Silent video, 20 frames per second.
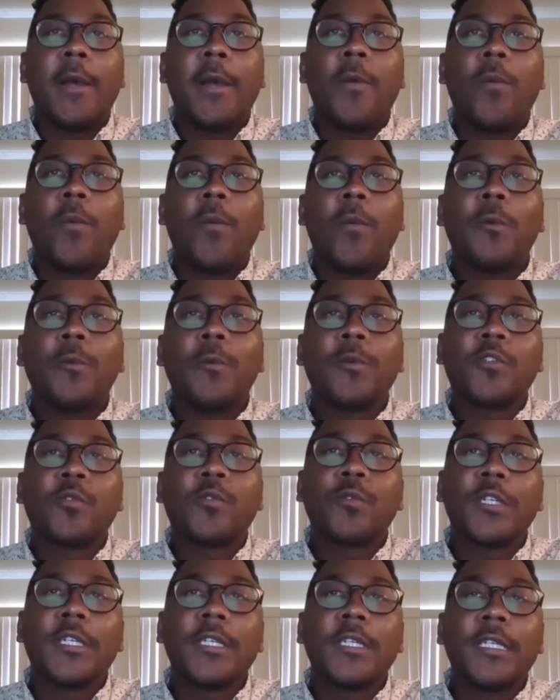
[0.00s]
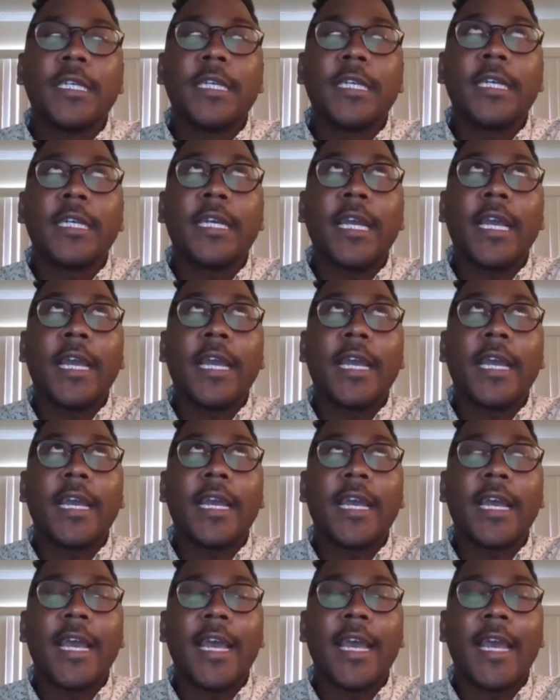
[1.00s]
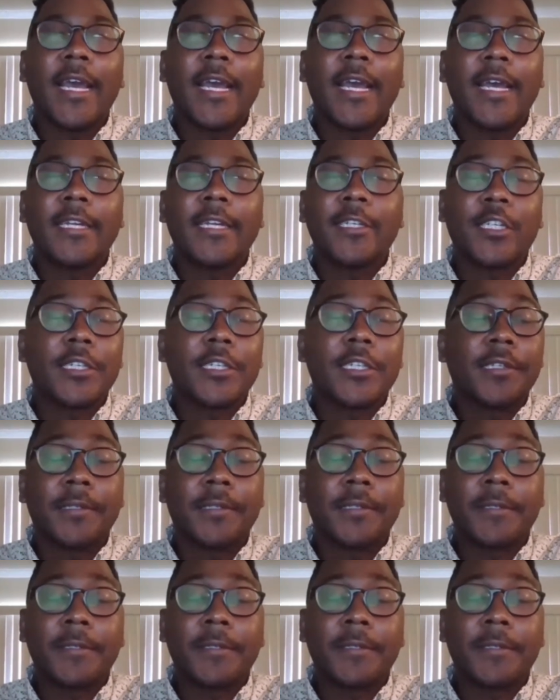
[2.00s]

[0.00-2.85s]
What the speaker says: What was really just,